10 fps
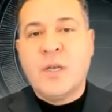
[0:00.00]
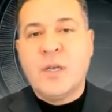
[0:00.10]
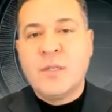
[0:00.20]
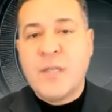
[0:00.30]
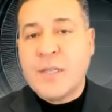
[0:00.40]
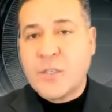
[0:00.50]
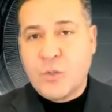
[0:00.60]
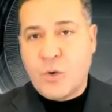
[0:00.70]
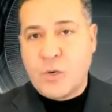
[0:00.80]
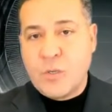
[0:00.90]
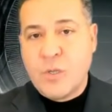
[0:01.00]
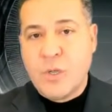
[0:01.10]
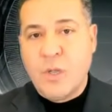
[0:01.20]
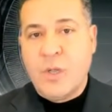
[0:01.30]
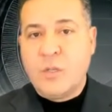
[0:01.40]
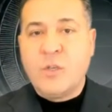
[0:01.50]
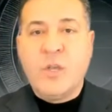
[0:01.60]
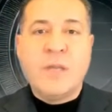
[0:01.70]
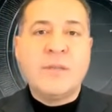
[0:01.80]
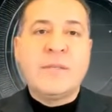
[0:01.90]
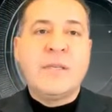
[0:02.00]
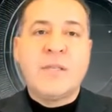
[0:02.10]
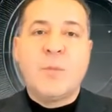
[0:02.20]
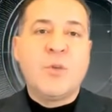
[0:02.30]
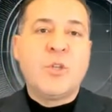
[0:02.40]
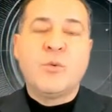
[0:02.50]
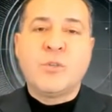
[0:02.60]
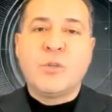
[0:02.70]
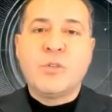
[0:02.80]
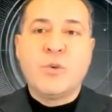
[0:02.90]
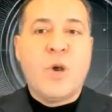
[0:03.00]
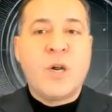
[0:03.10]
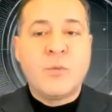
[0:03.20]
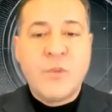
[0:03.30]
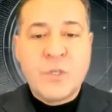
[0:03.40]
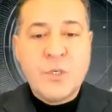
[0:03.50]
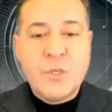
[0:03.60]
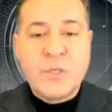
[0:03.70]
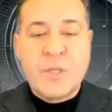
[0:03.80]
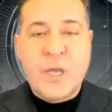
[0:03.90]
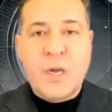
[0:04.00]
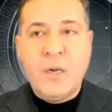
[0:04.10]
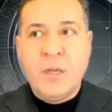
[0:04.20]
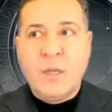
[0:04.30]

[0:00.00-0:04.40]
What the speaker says: tax returns. You can see some individuals who are physicians there,